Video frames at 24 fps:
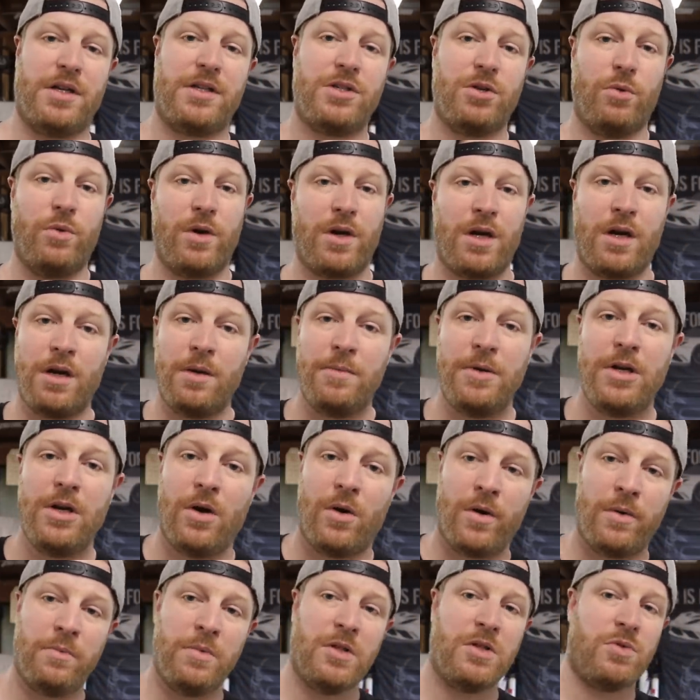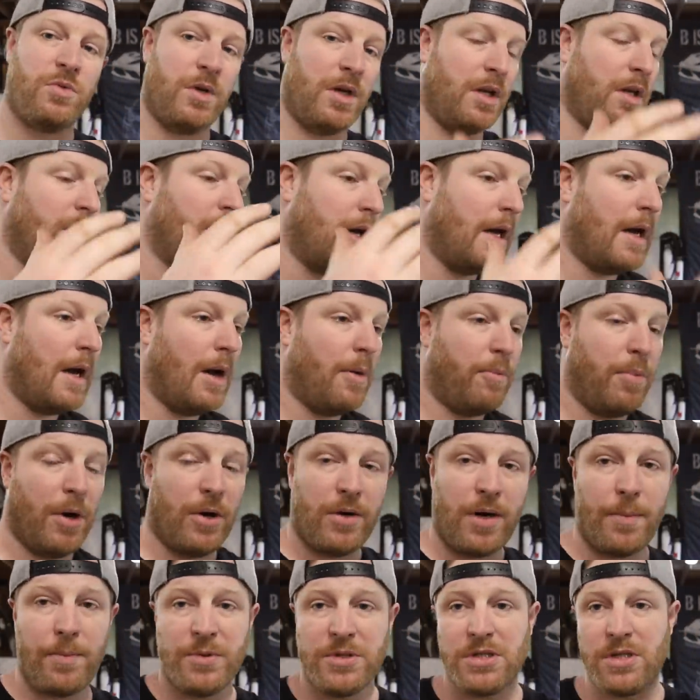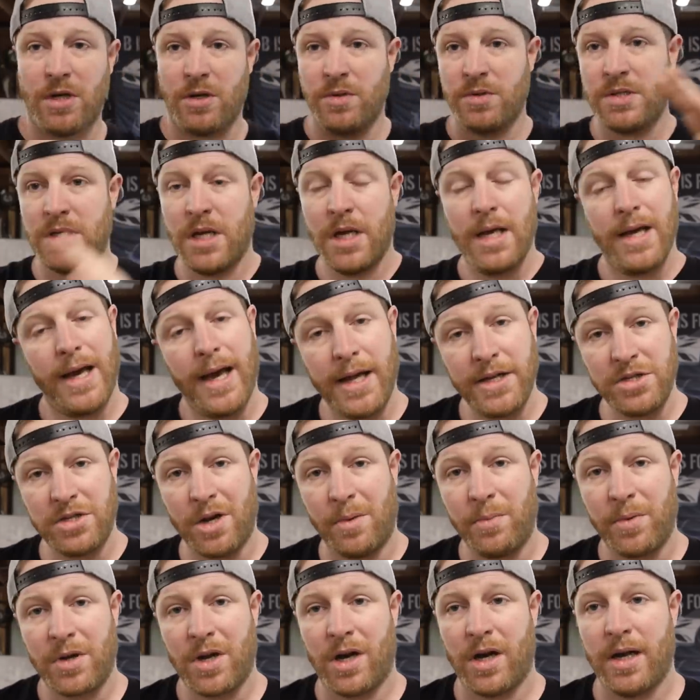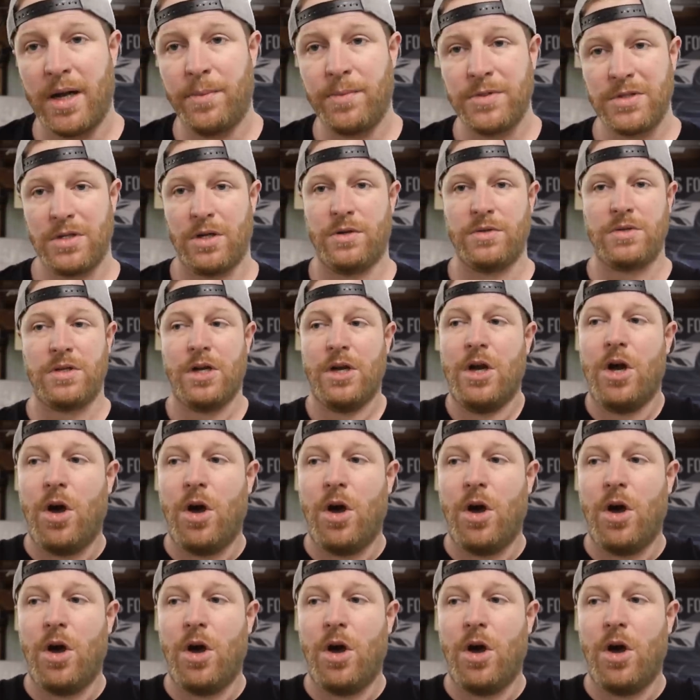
So we're gonna be going between boat episodes and JumpaCon episodes.